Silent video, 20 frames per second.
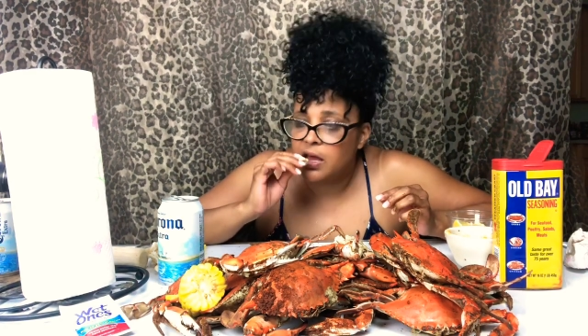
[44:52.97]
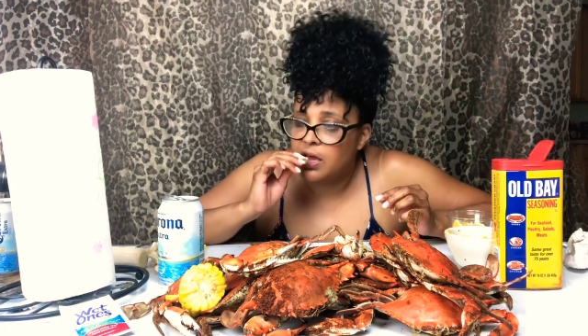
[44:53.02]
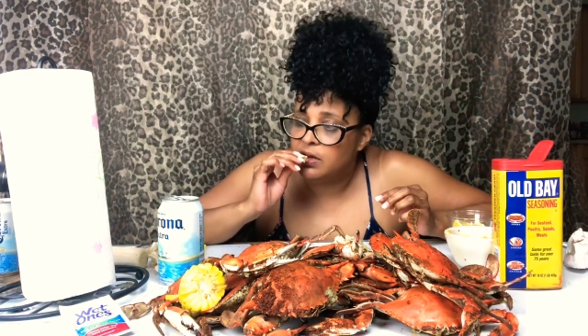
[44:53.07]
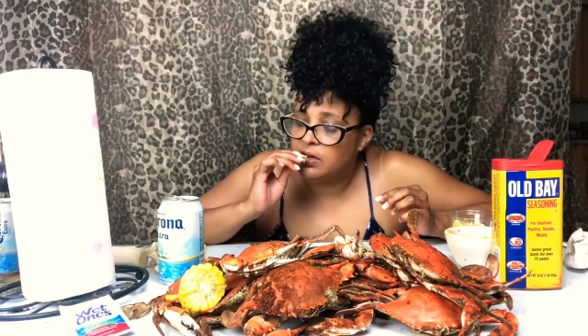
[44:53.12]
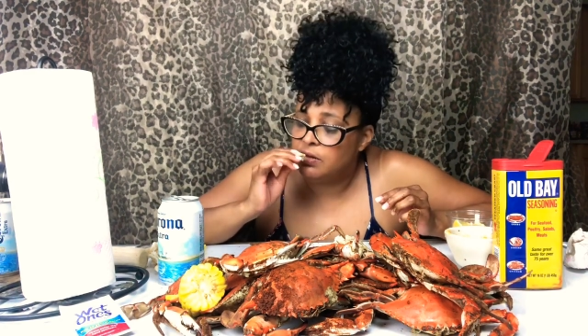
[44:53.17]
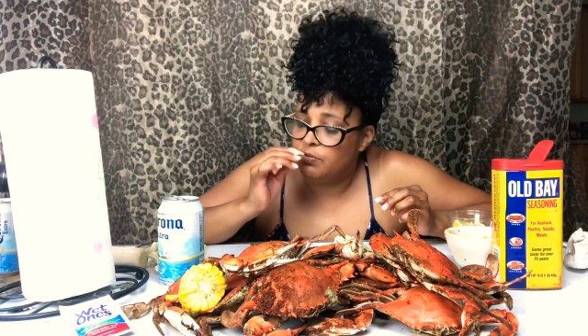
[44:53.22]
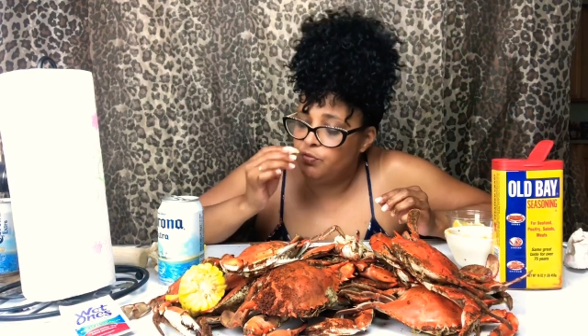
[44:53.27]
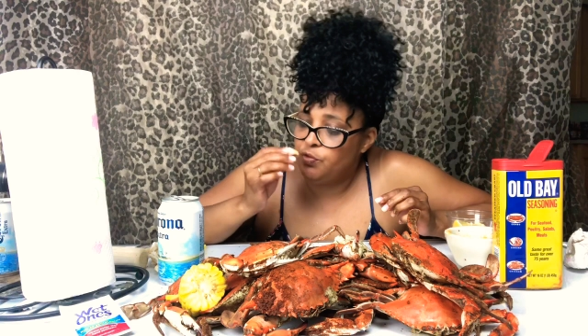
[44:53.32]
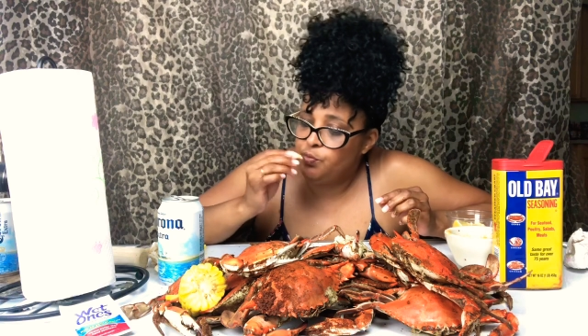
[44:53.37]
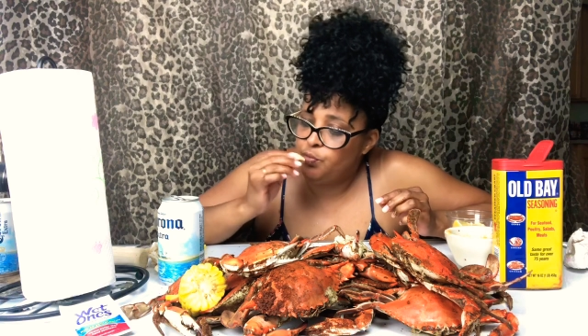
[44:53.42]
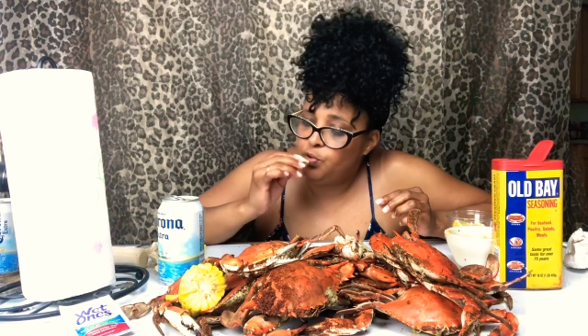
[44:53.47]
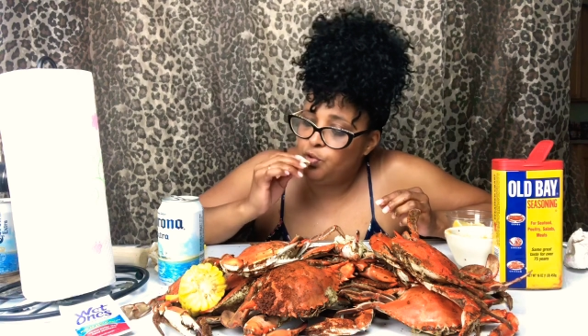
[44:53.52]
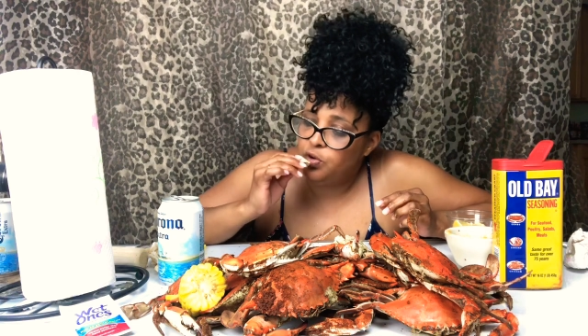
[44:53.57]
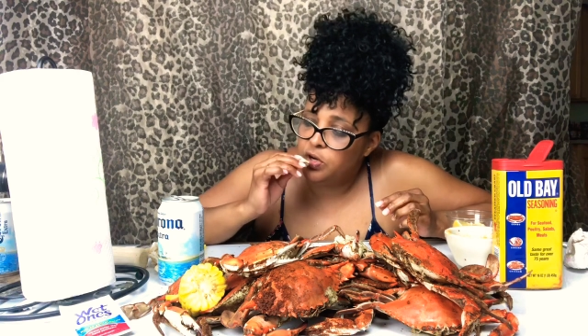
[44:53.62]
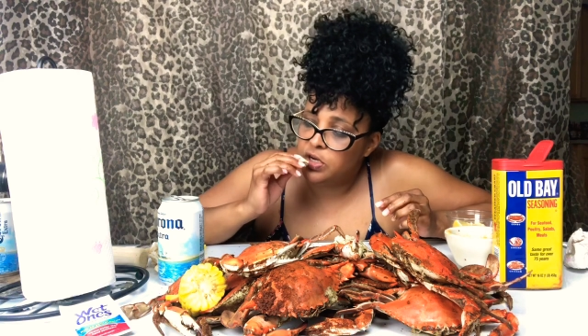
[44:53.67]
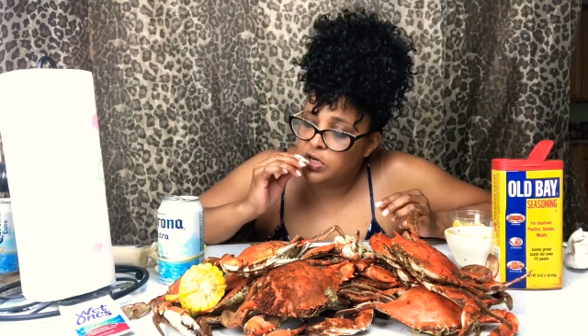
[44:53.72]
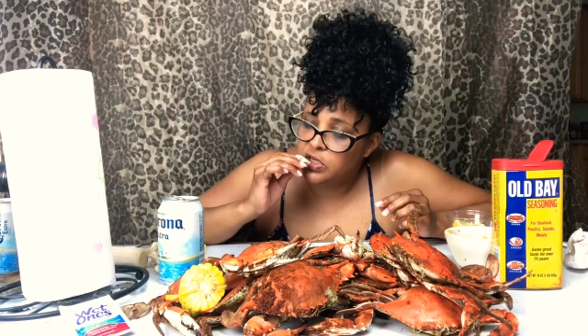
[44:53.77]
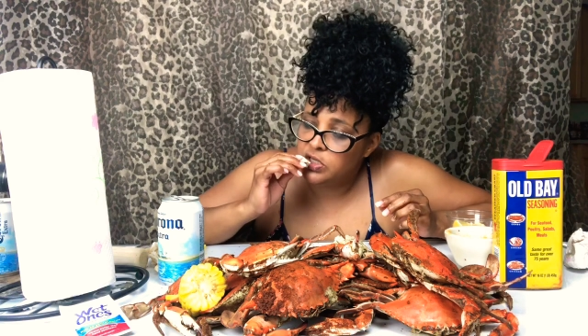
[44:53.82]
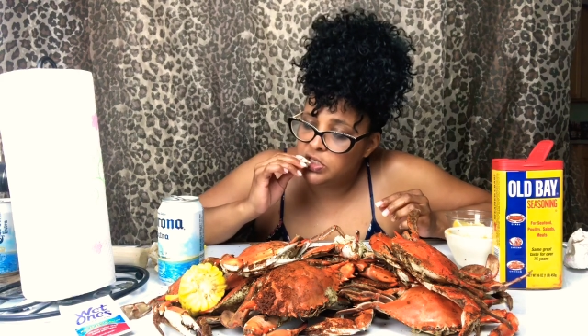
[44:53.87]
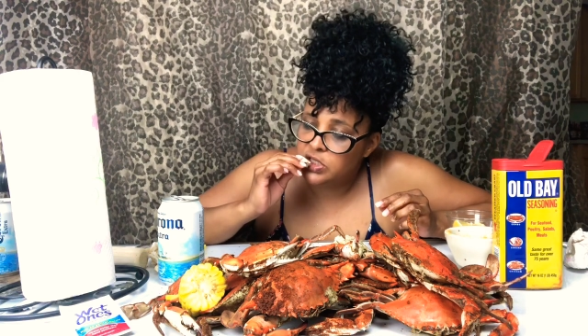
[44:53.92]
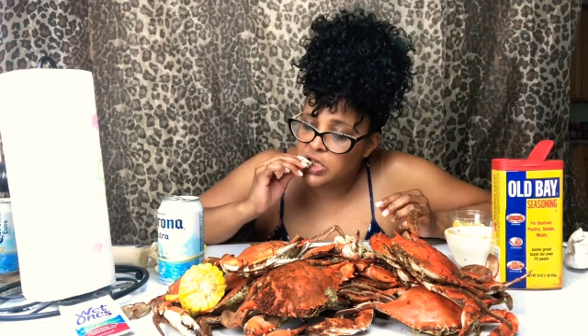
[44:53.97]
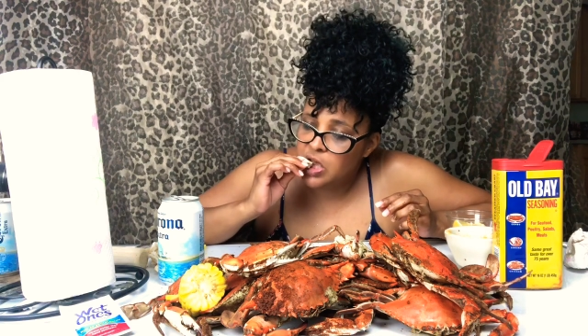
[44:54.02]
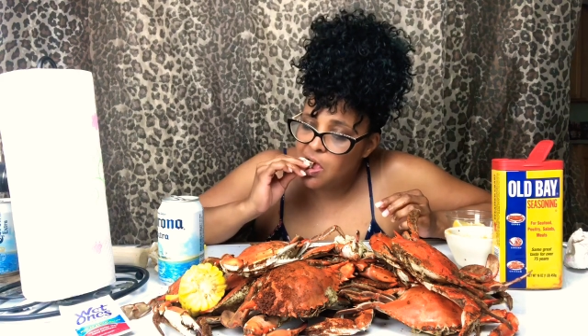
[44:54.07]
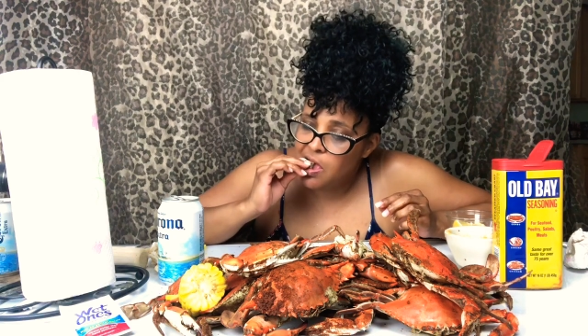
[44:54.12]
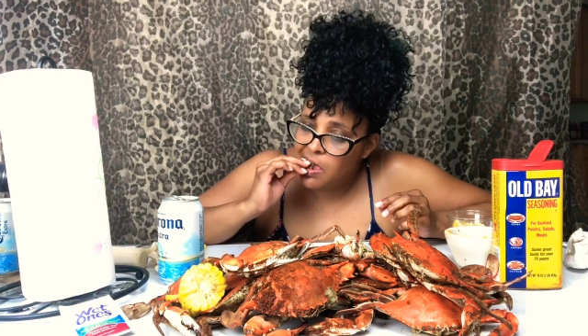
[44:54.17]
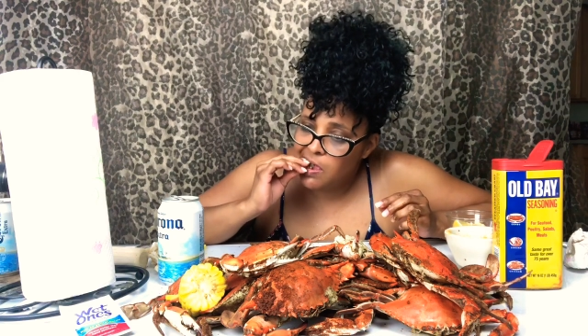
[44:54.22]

at them reporters